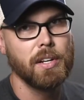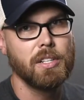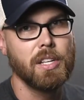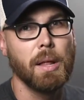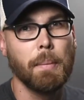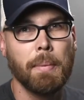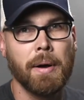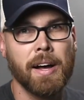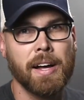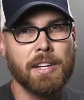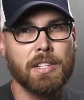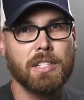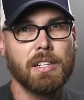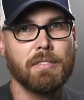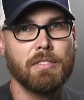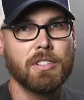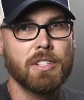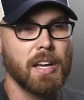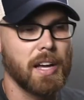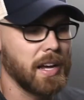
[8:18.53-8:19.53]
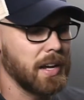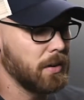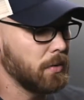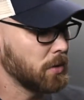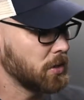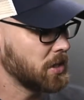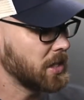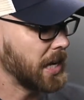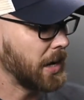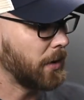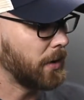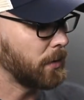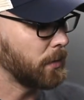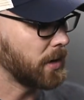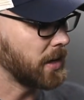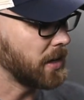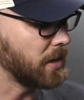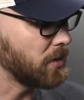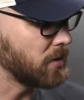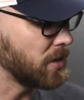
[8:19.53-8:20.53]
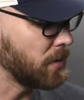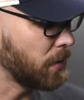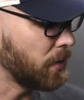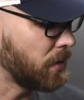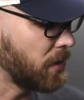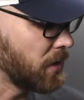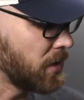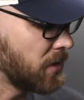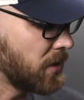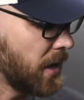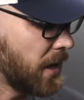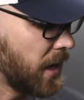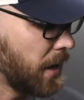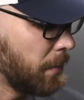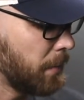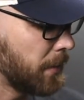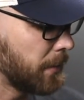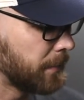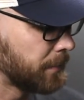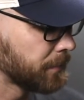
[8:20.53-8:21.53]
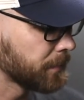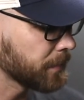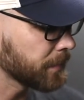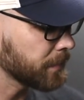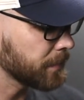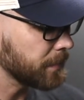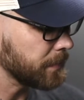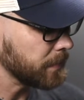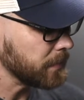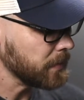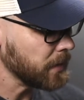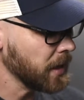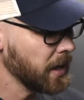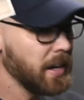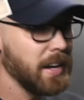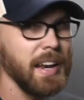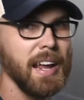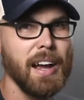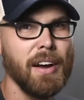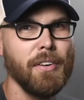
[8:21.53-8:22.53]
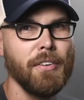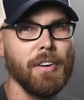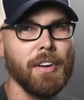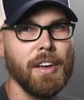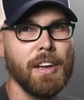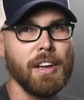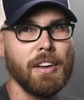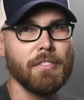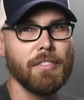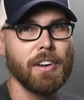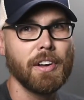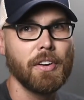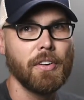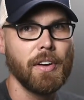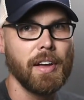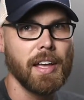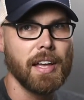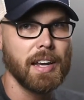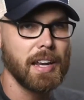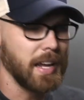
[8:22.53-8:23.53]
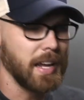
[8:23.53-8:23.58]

to the positive side, which is how I'd want to use it with this setup. Now, if I go ahead